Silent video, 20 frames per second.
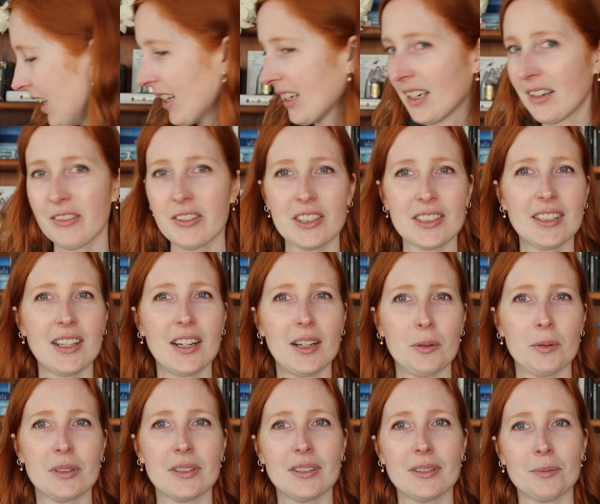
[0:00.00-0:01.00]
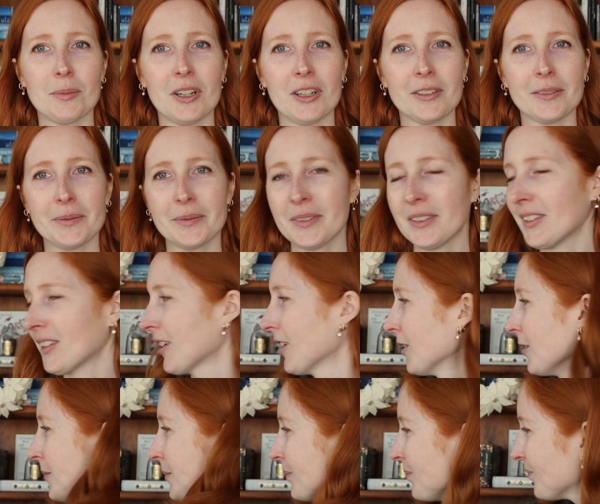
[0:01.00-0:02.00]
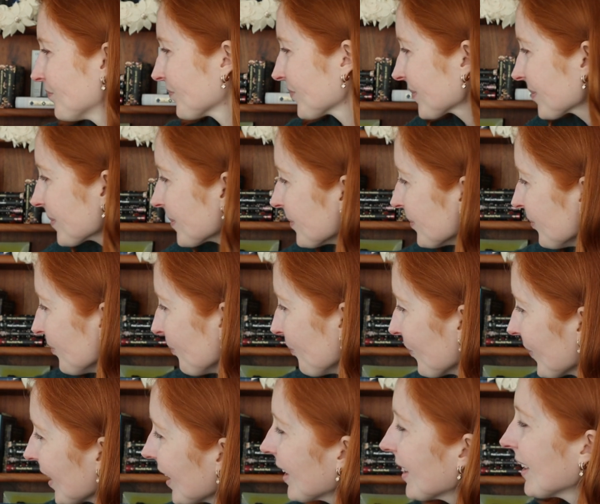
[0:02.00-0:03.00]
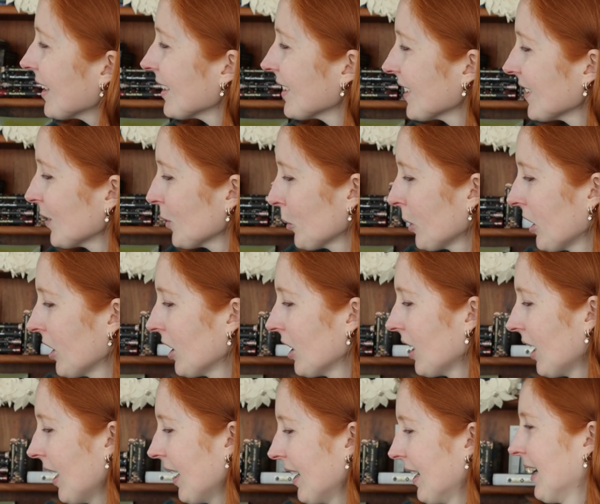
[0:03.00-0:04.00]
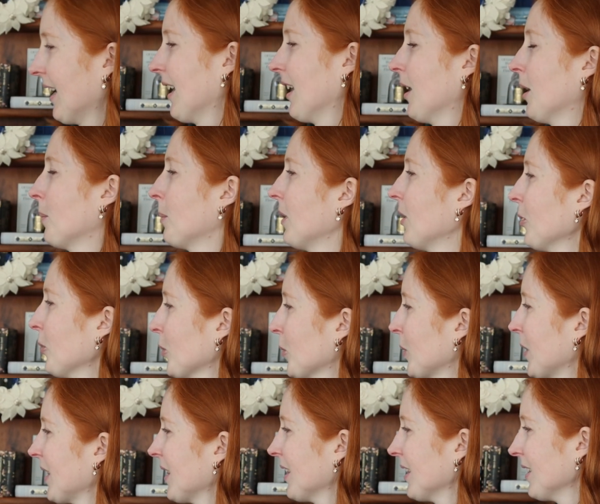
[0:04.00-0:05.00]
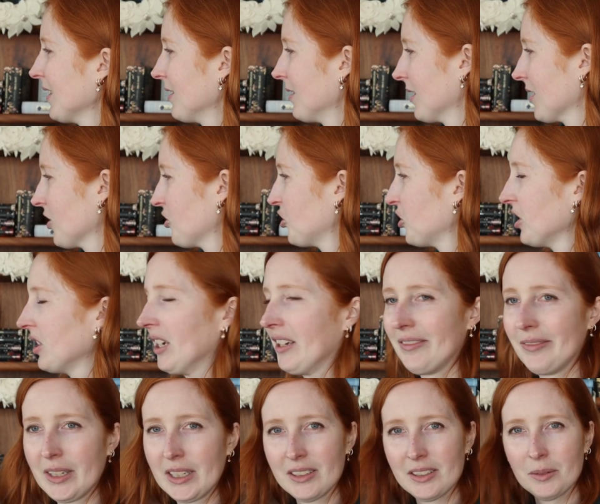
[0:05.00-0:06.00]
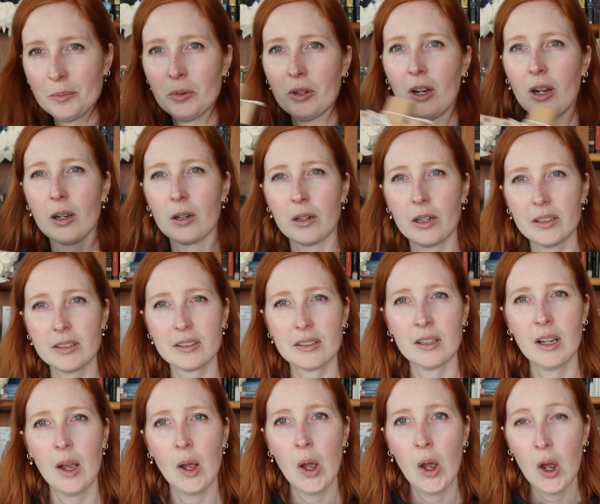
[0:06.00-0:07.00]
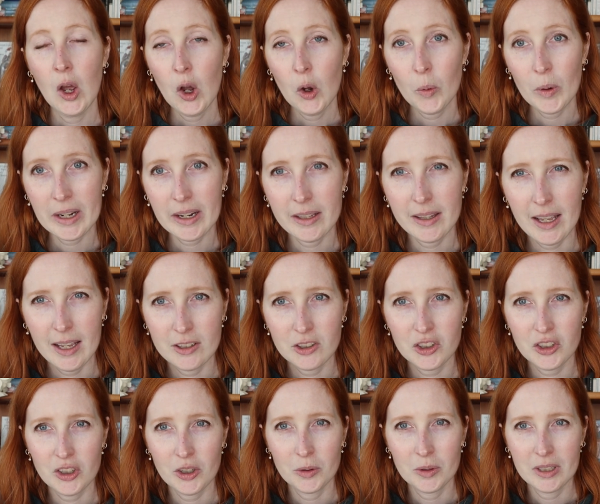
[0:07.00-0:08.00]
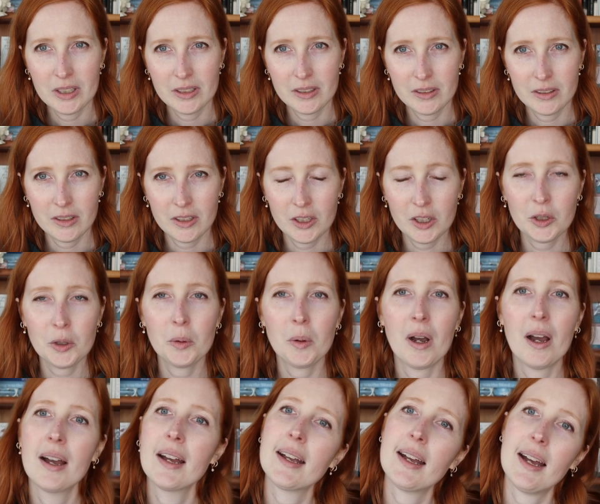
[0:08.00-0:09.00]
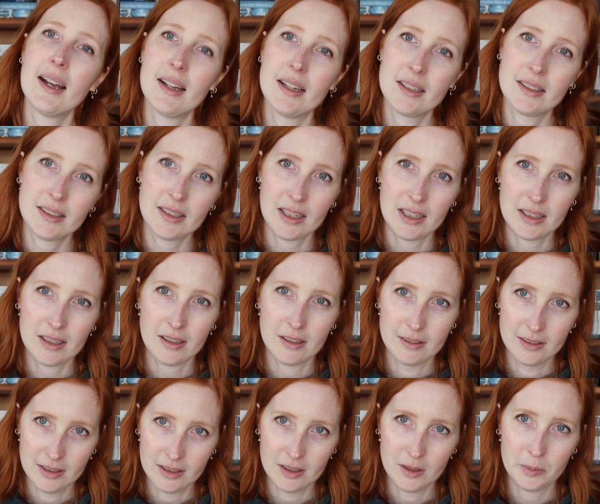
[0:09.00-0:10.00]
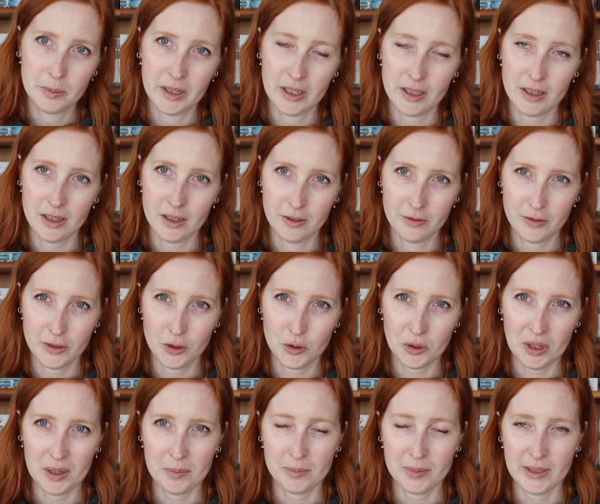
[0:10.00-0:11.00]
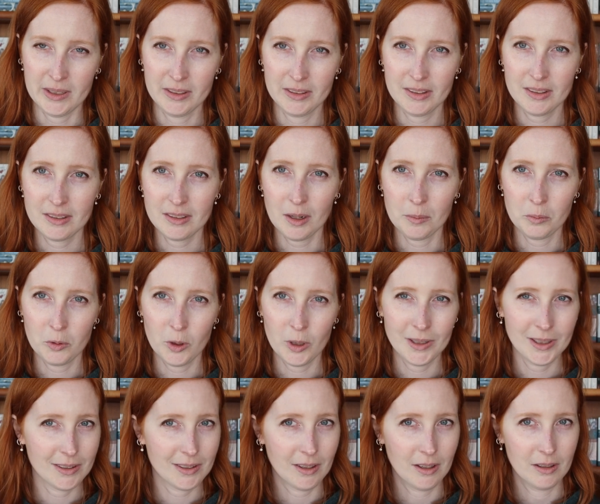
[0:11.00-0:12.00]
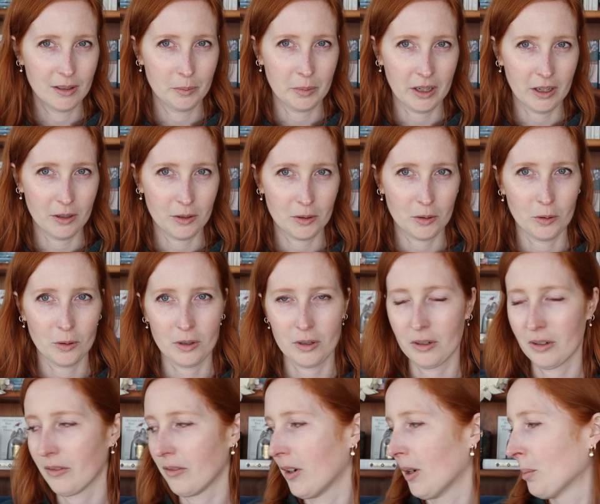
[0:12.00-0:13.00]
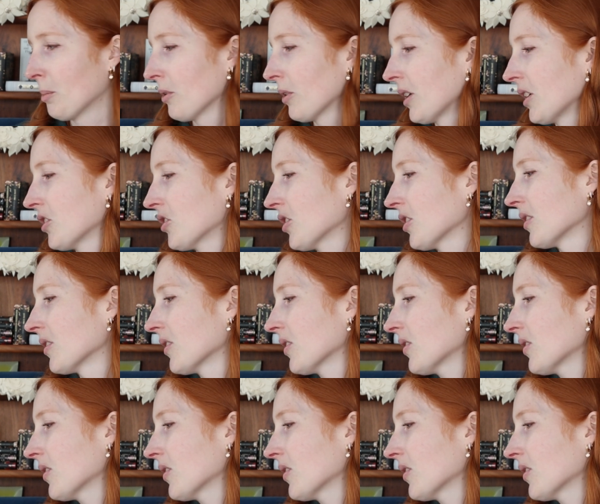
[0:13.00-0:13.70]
I never said I was smart. So this is where I am with the stitching. I've made some progress. When I last showed this to you, I had done a little bit of the draping. Stump work is all about order of operations.